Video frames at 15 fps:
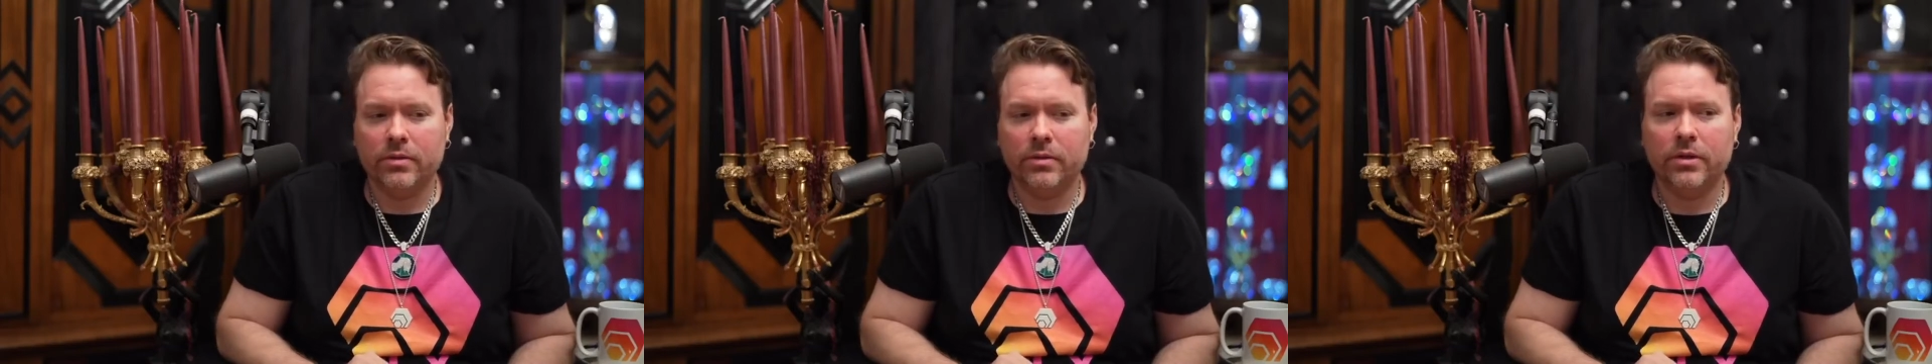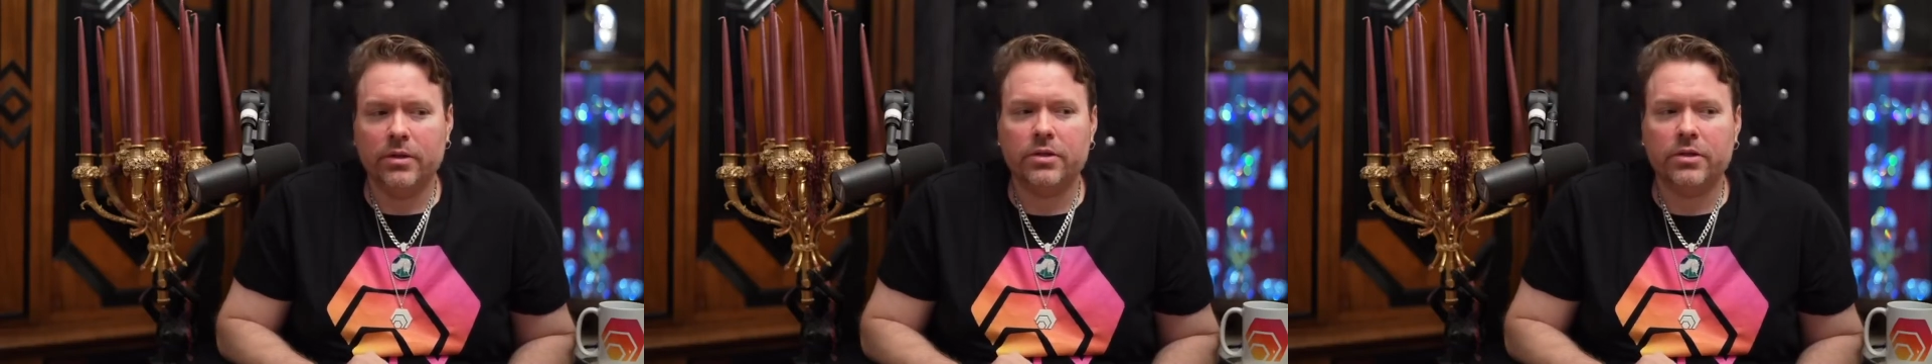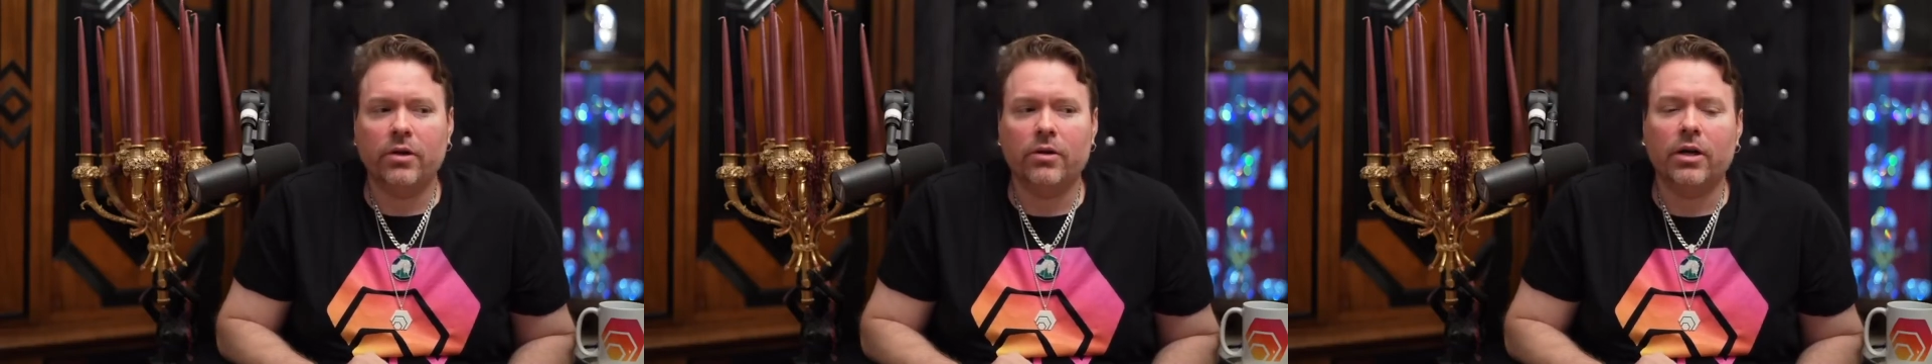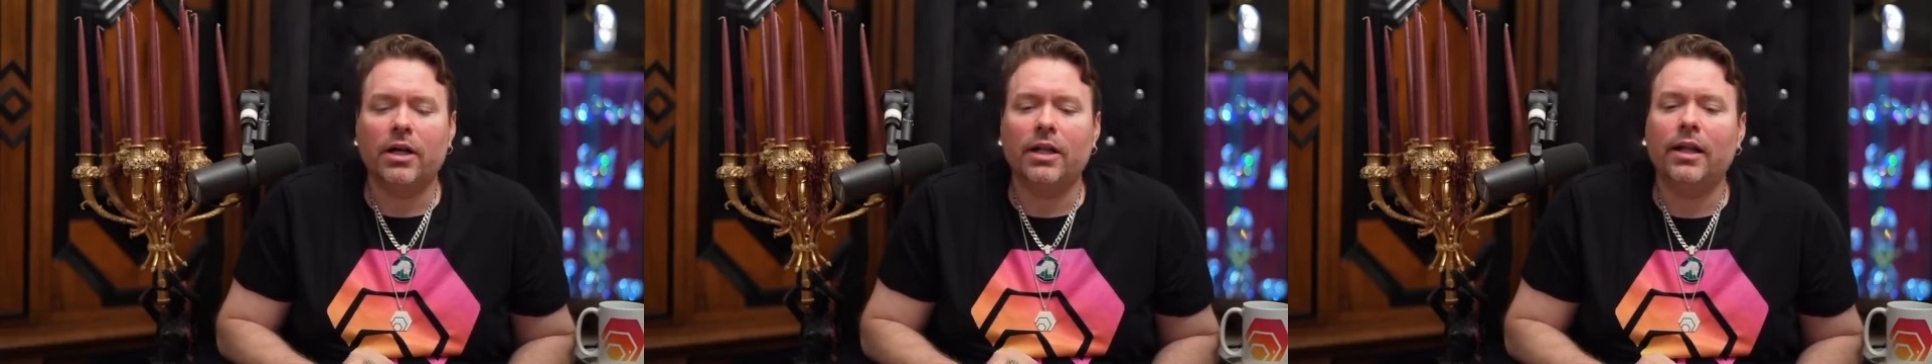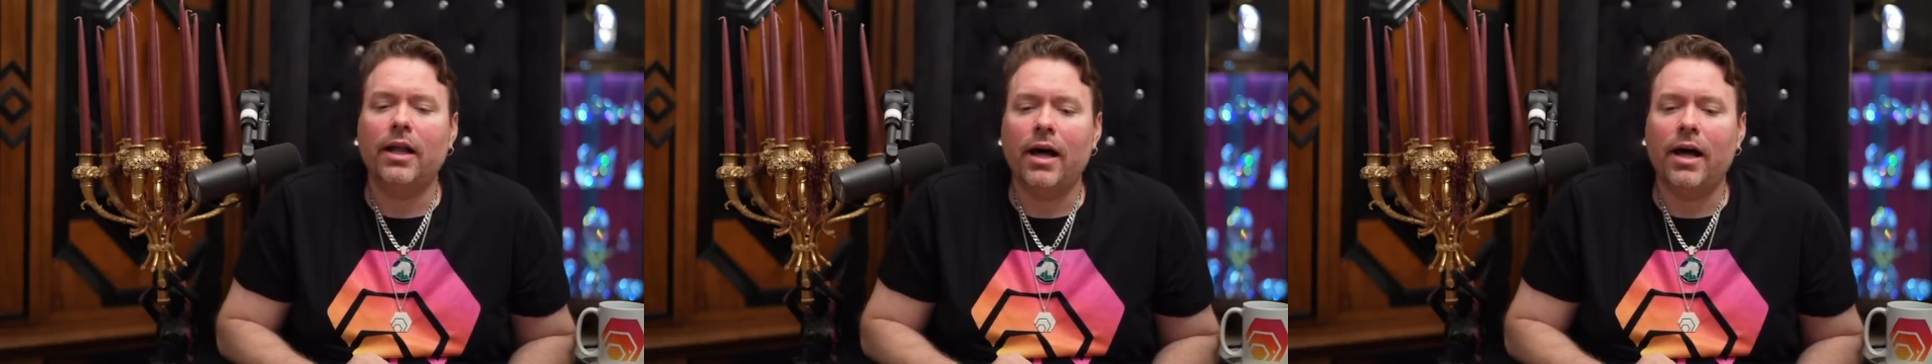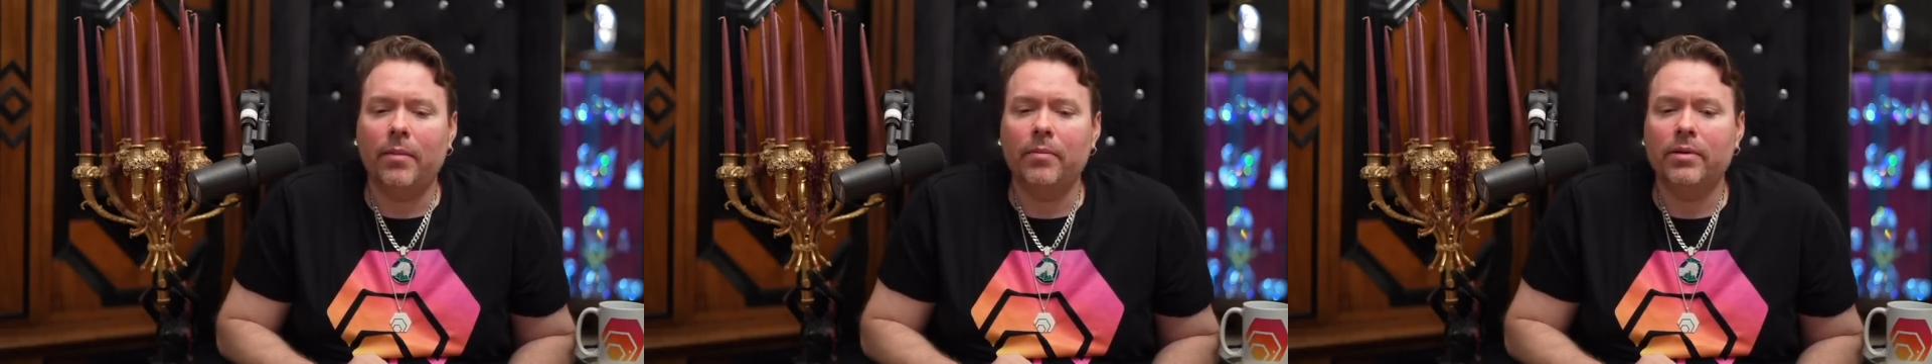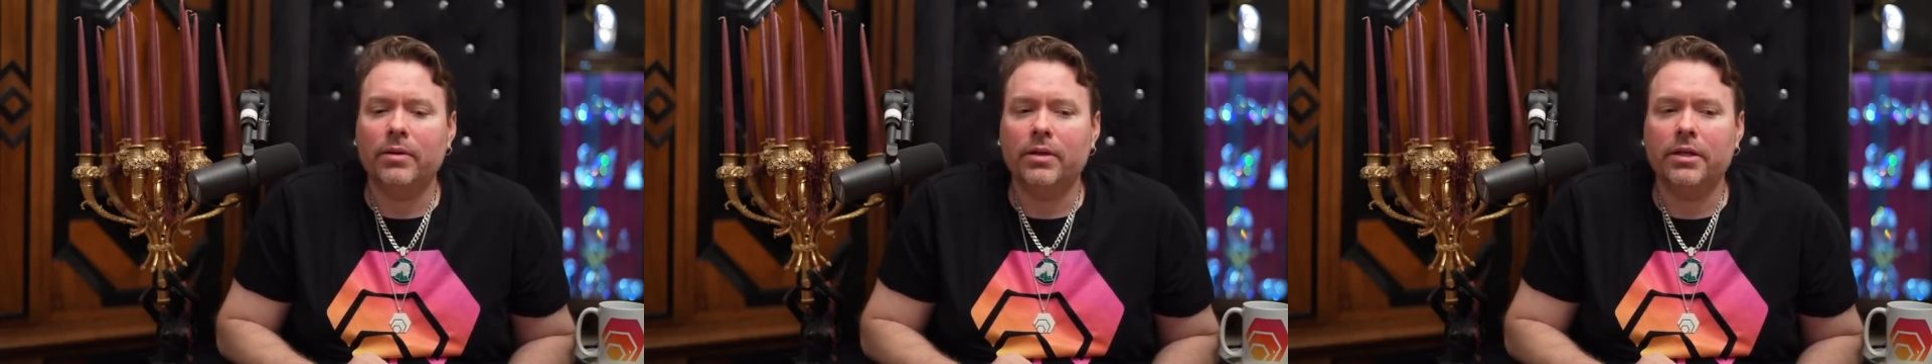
it's called a CLOB,